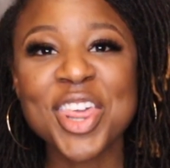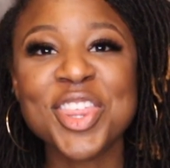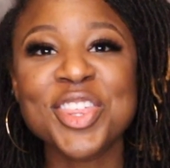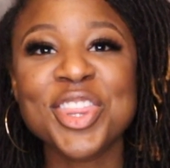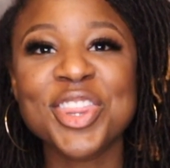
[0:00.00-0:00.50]

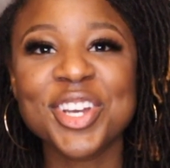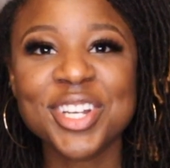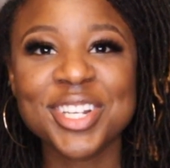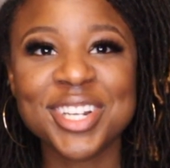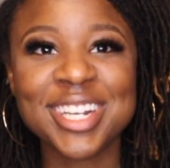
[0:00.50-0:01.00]
The
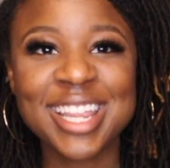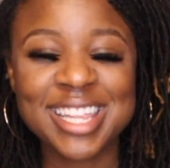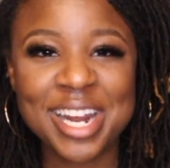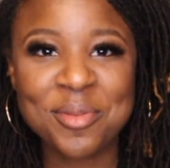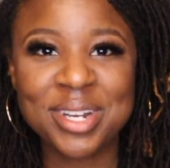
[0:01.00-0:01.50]
third
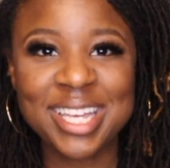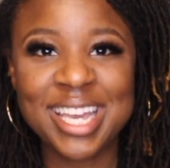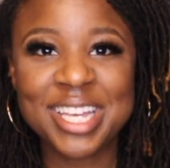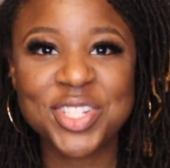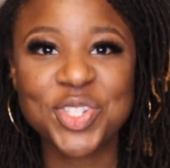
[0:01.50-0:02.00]
that I want to
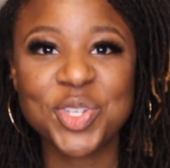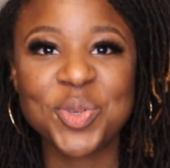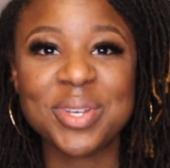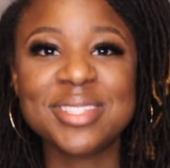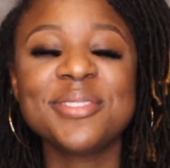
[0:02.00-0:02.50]
get
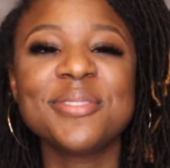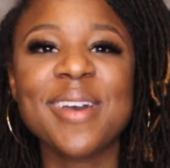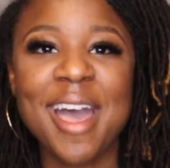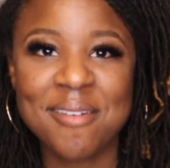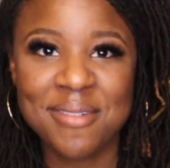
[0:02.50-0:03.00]
into is
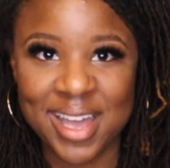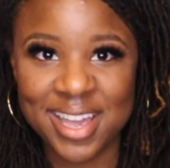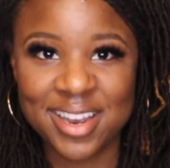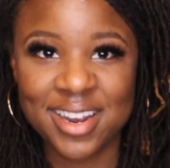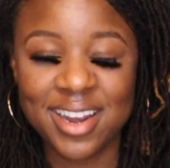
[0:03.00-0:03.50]
Fat
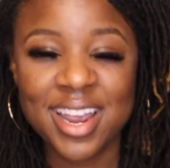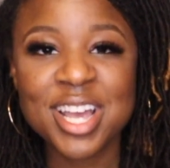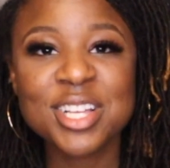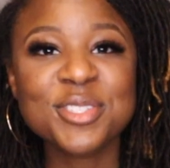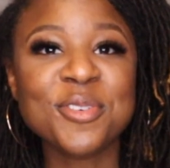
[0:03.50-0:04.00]
Fire.
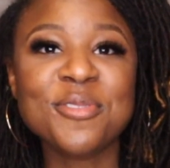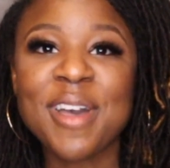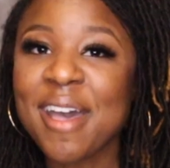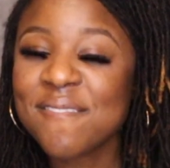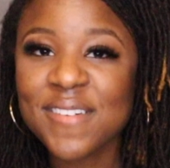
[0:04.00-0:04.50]
So
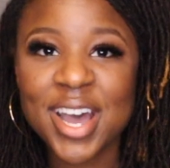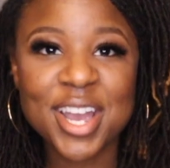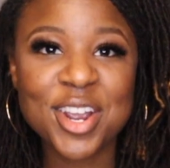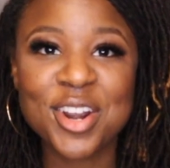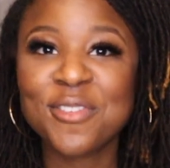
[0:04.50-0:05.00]
Fat
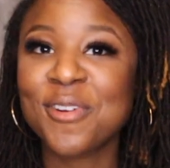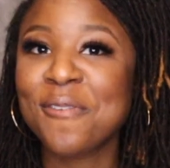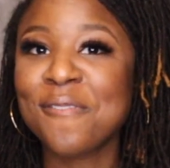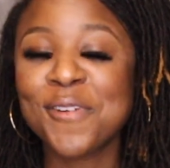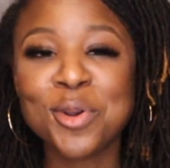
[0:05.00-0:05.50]
Fire are
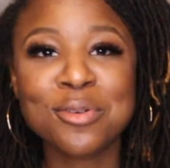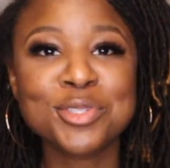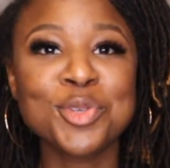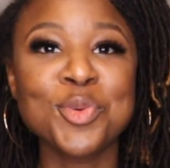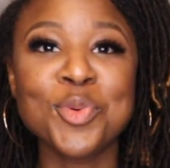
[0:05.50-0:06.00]
for
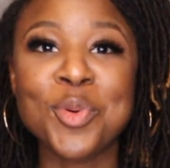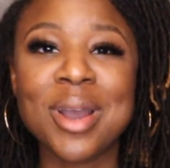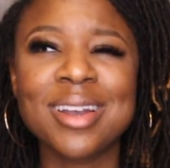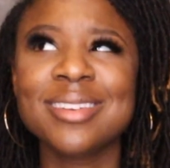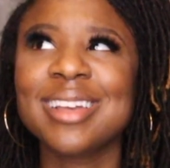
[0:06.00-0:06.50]
folks who
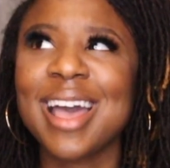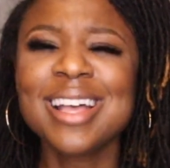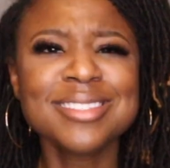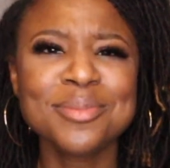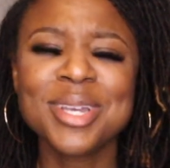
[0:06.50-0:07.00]

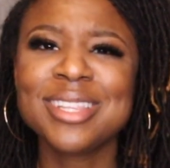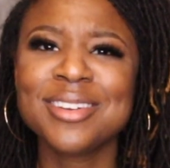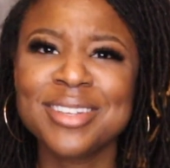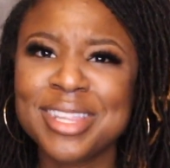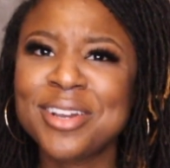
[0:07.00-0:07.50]
estimate
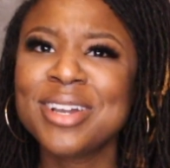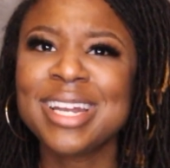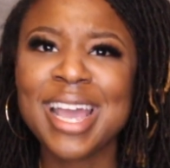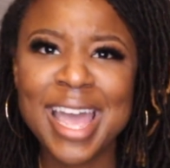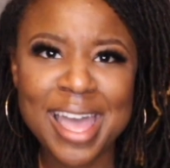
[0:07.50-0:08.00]
they're
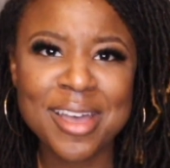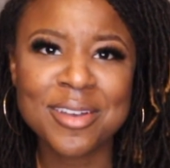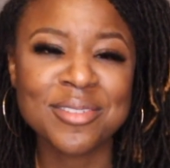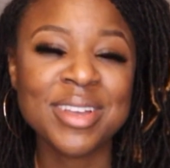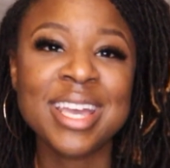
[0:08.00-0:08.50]
gonna
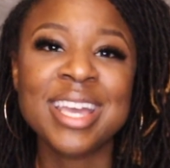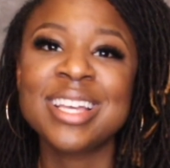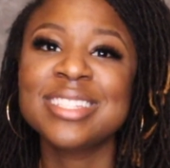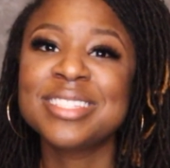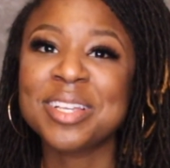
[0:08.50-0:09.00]
have
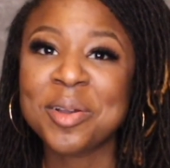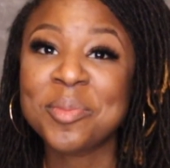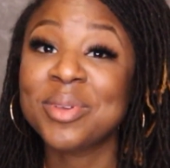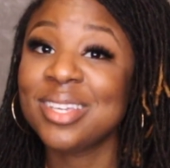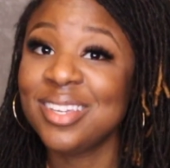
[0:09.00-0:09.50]

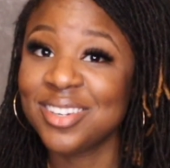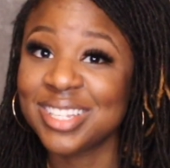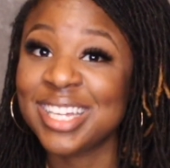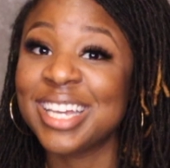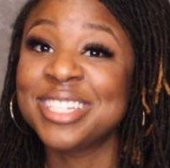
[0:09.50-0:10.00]
some
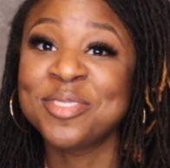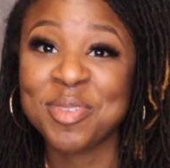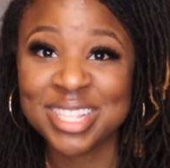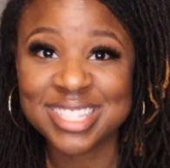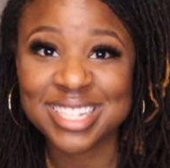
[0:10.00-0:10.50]
yearly
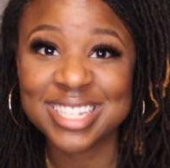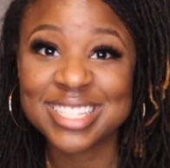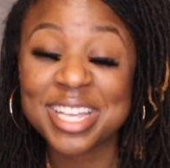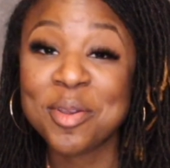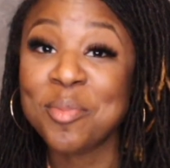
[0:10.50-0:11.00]
expenses,
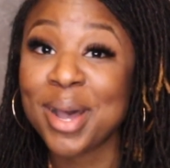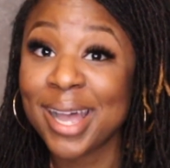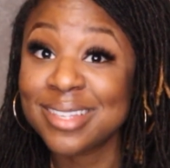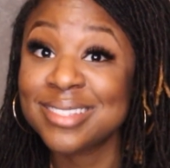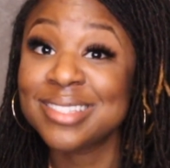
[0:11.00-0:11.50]
and
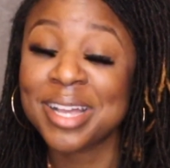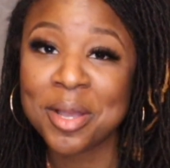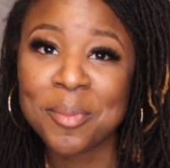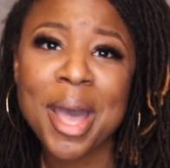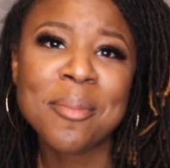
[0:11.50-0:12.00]
by
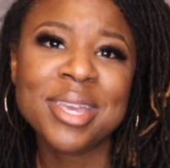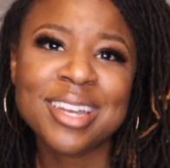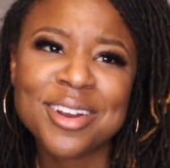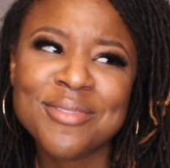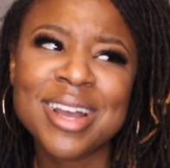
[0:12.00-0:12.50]
some I mean
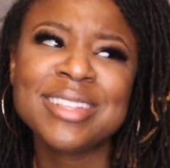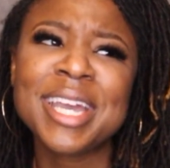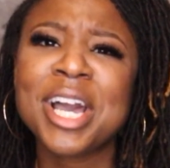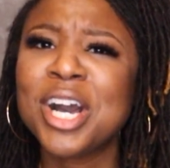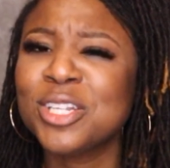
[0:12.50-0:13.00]
around
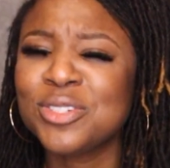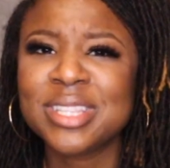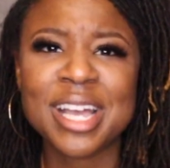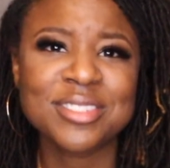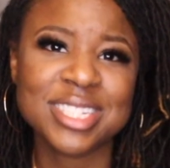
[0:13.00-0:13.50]
like
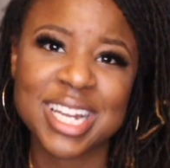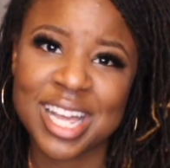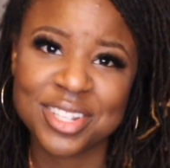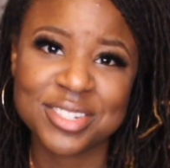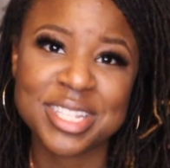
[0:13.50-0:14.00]

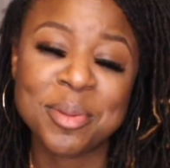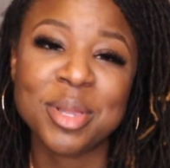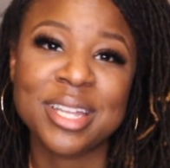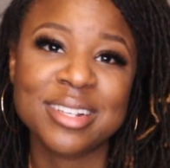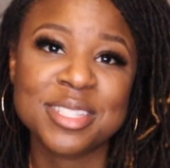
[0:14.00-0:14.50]
$100,000 they
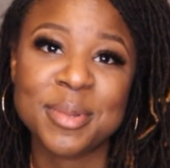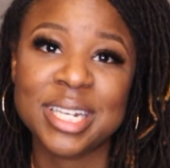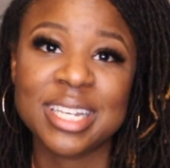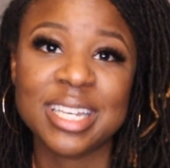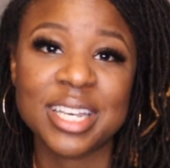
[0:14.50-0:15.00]
plan on
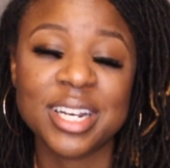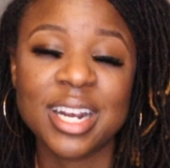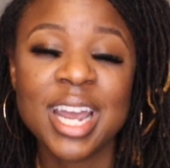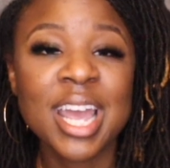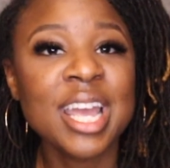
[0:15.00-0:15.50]
spending a year.
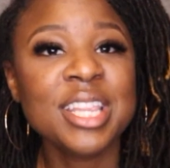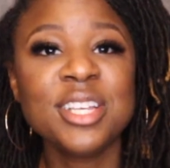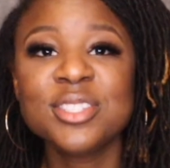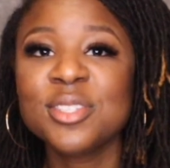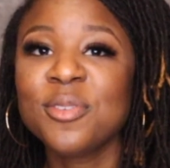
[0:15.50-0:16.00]

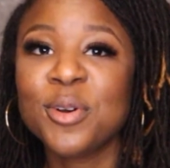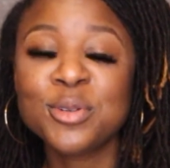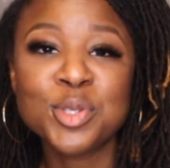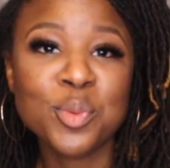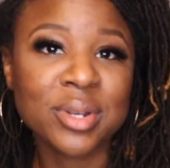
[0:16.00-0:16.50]
These are the
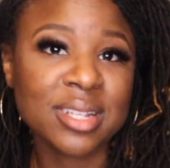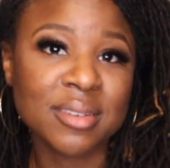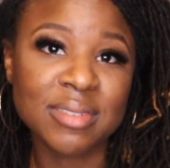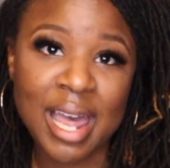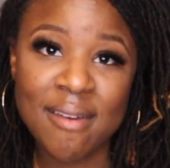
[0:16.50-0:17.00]
folks who want to
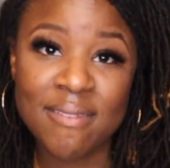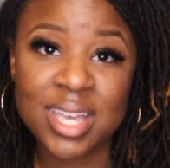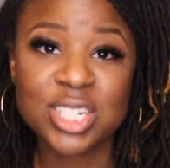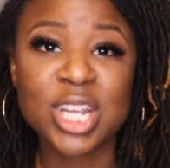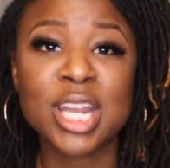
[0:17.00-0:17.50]
live
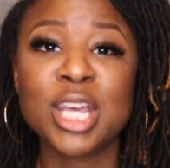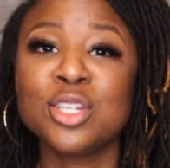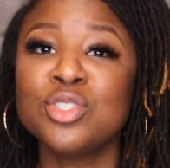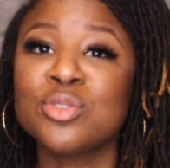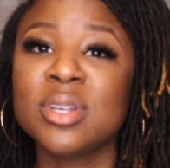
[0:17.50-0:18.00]
lavish and
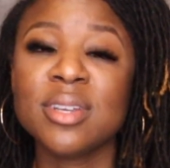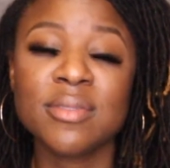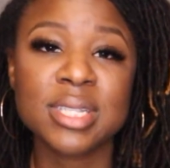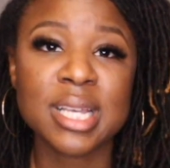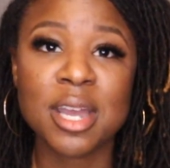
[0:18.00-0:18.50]
enjoy their
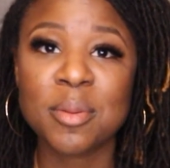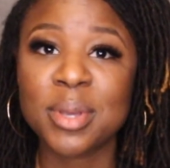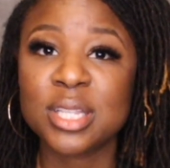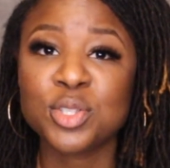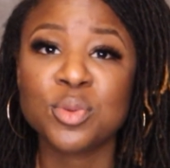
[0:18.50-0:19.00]

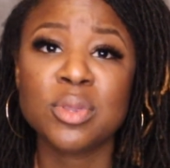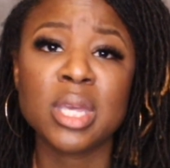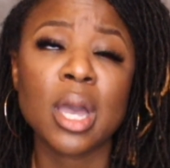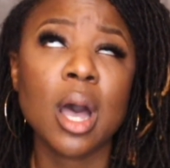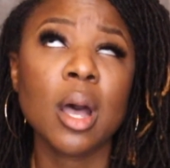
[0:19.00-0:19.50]
retirement to
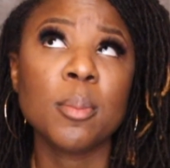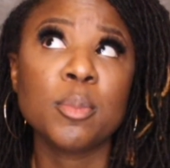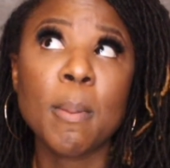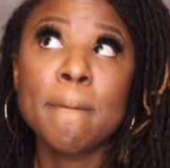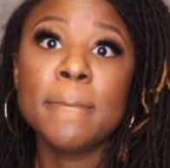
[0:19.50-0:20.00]
the
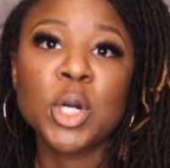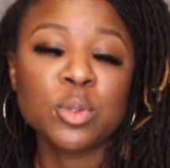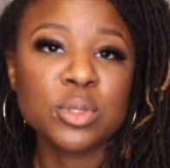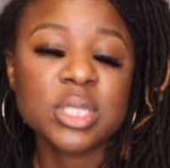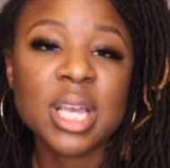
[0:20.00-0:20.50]

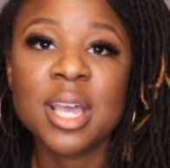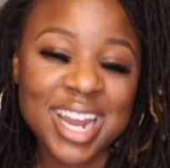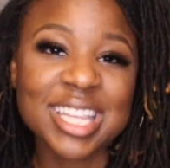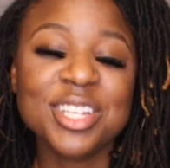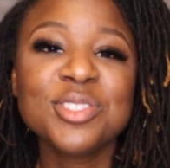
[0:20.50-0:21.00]
utmost.
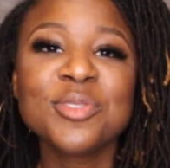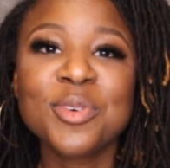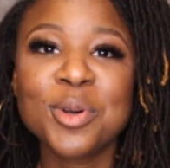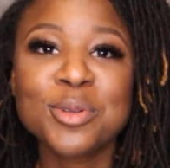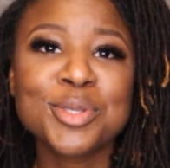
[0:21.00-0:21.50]
And these are
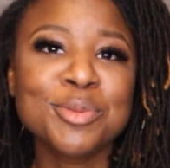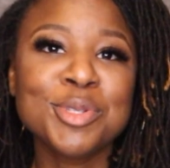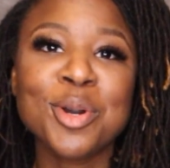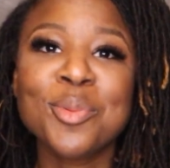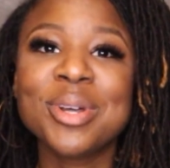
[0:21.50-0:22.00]
folks who
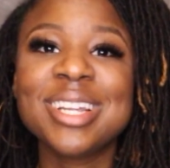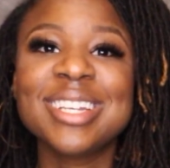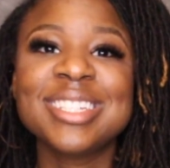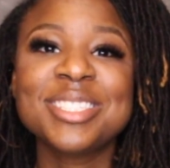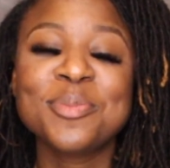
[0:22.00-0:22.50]
don't want
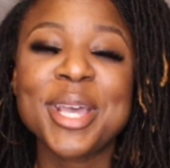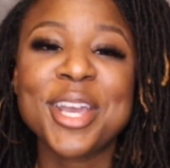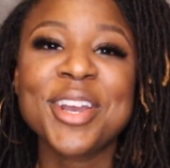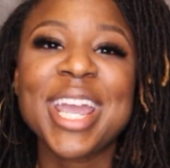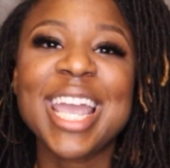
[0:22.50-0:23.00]
to
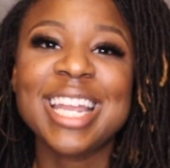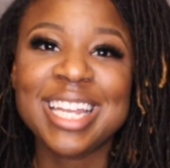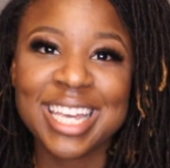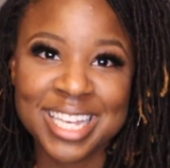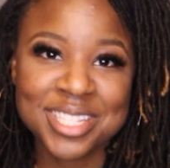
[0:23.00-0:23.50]
spare
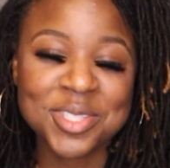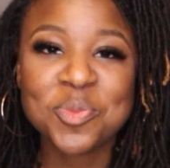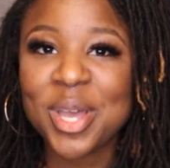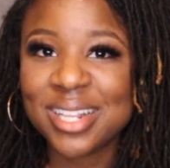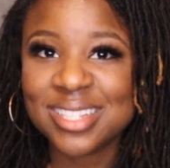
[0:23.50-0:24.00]
any
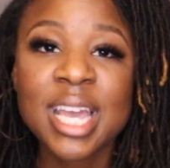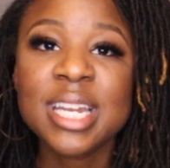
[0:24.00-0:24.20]
expense.